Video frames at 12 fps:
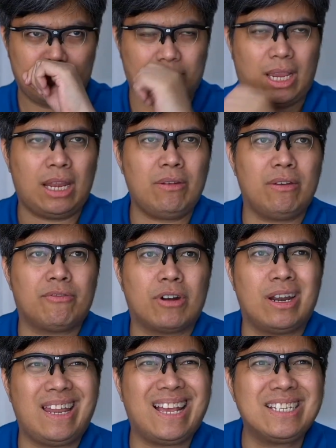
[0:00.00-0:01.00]
Anyway, for
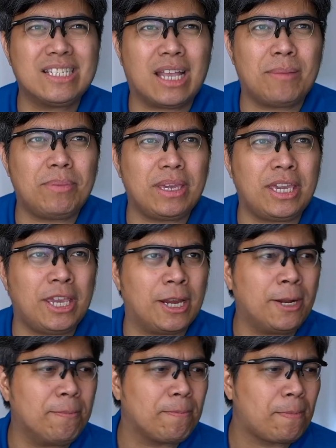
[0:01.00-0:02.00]
our last topic
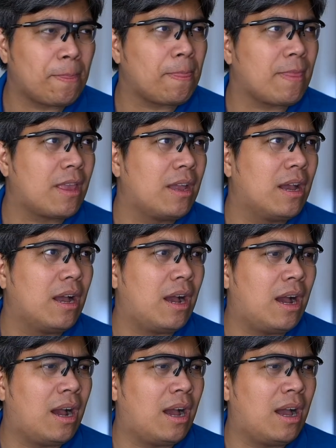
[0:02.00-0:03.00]
here,
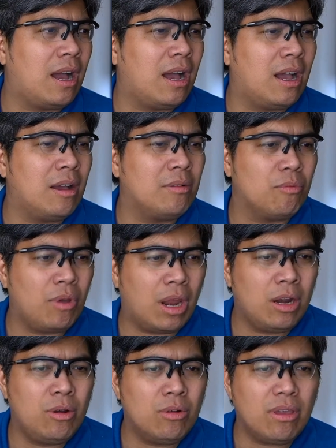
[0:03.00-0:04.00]
we
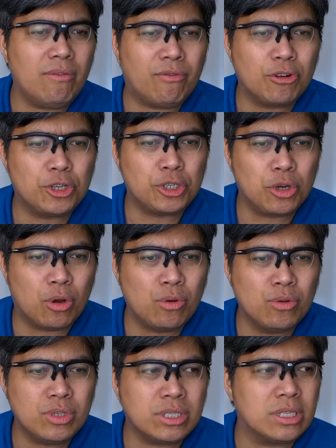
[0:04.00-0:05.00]
are looking for
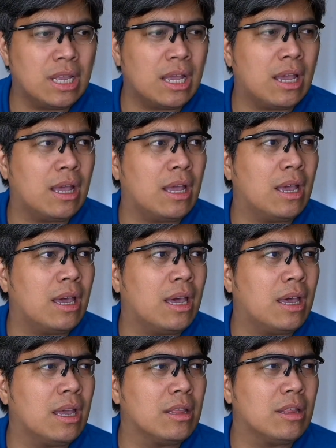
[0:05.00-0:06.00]
shows
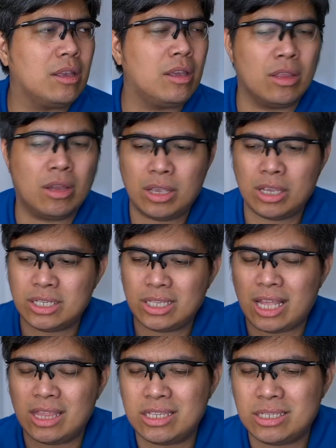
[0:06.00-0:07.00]
that, is it
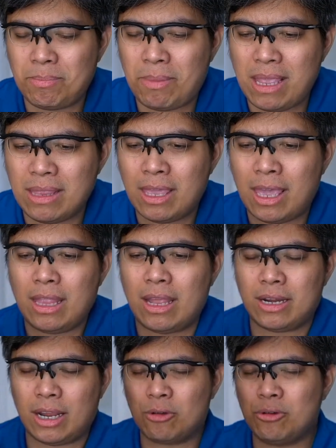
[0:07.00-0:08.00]
anticipated? Are
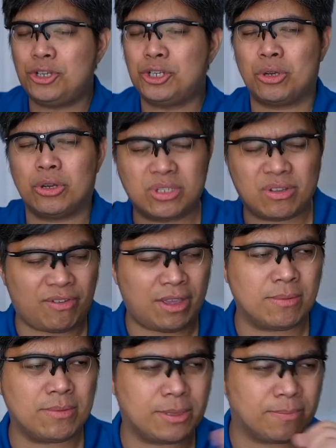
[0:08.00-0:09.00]
they good shows,
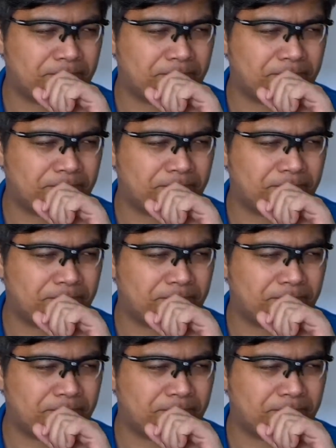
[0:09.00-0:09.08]
films